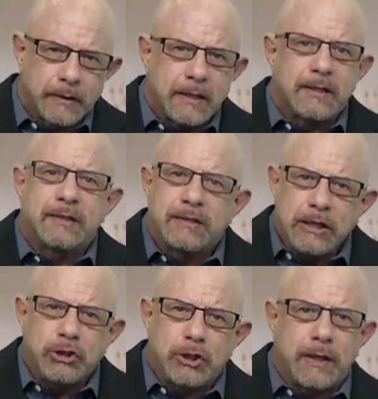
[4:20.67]
is
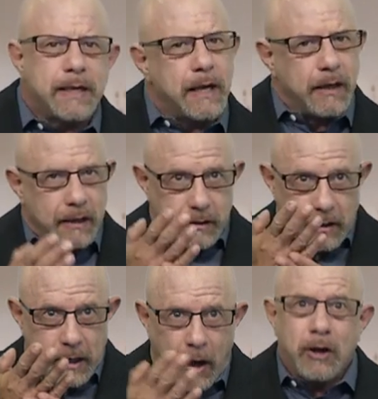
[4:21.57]
essentially
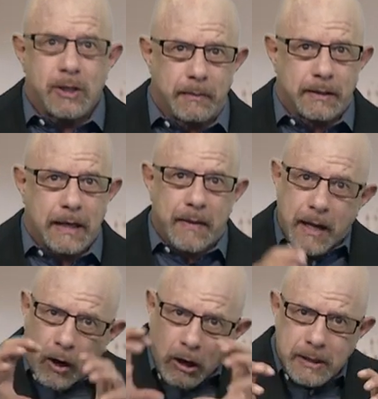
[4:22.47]
an argument, and
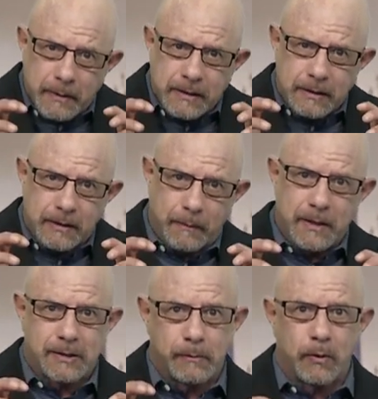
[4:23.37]
that argument can be
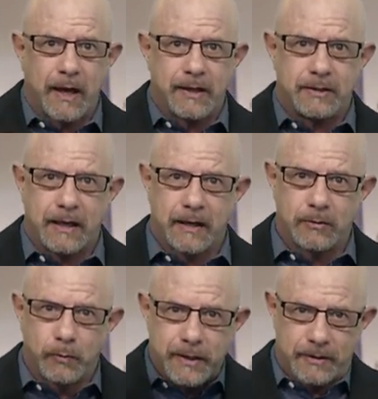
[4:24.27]
summarized as
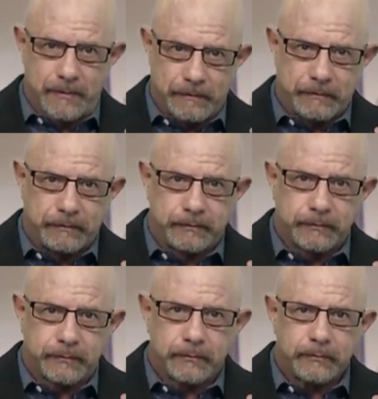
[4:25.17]
a reason.
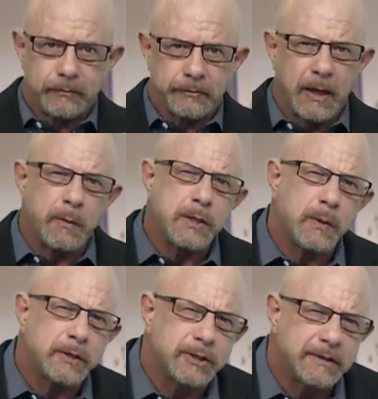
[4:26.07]
Now, when you
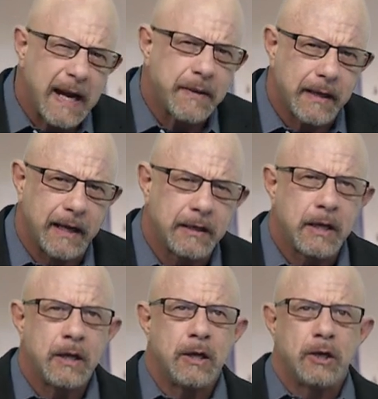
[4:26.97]
understand that,
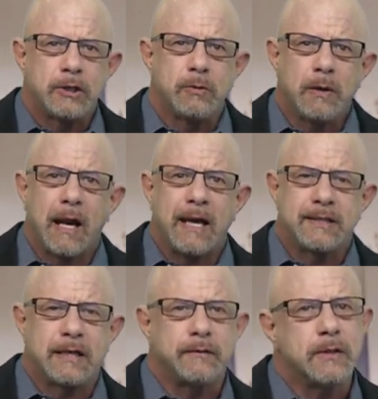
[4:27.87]
you
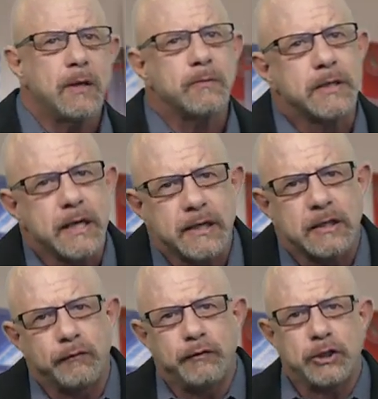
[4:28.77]
realize that if you don't get a
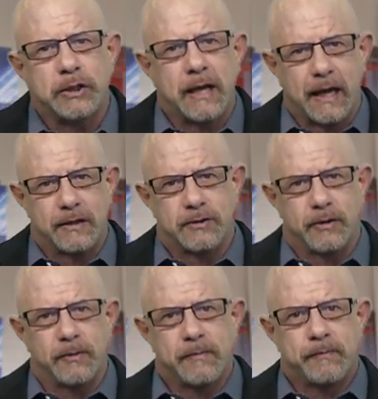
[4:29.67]
sufficient
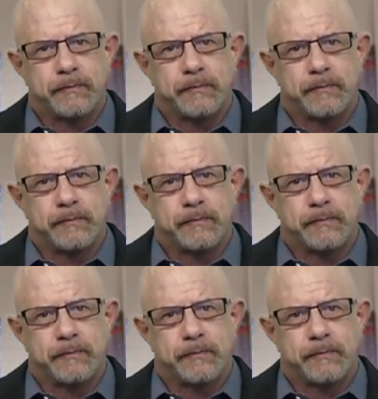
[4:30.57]
answer,